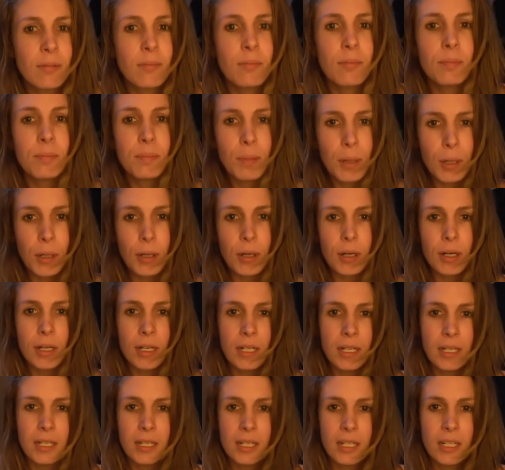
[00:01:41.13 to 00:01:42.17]
but
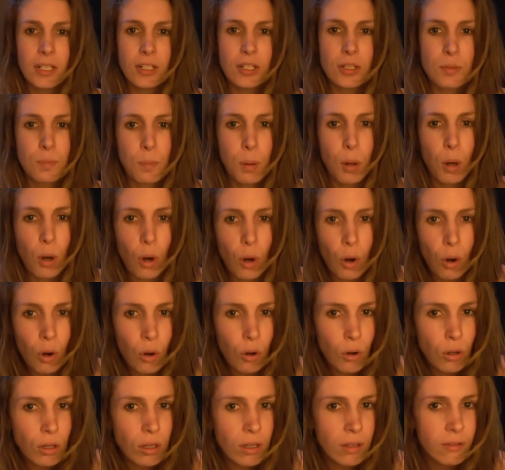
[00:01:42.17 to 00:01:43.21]
just put
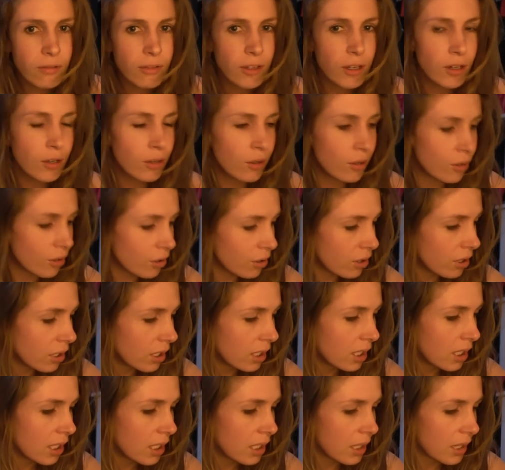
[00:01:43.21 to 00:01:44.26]
all of your
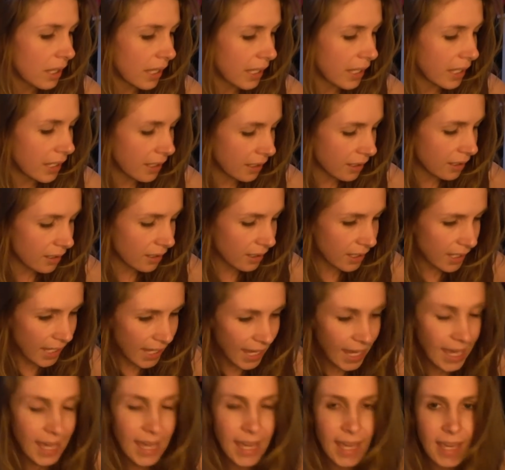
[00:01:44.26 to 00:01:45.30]
like
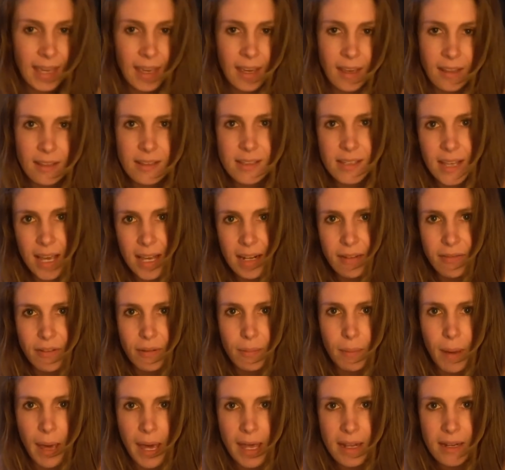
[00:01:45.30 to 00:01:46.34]
kit at the side of
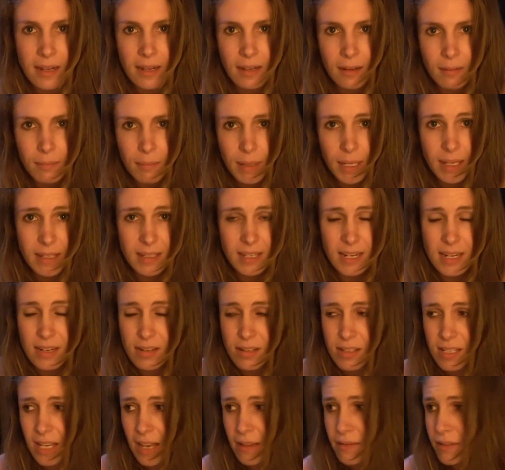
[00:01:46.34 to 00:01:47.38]
your bed, because then it
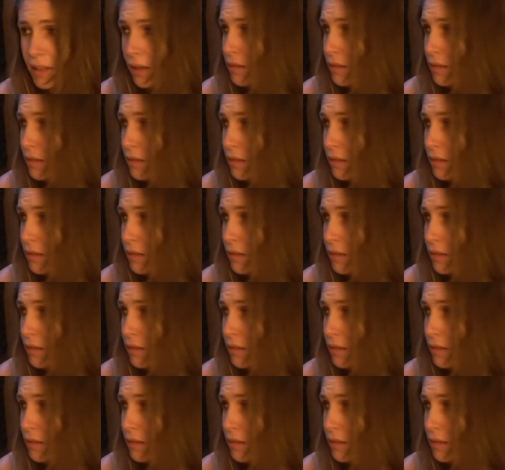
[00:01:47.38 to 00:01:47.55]
just saves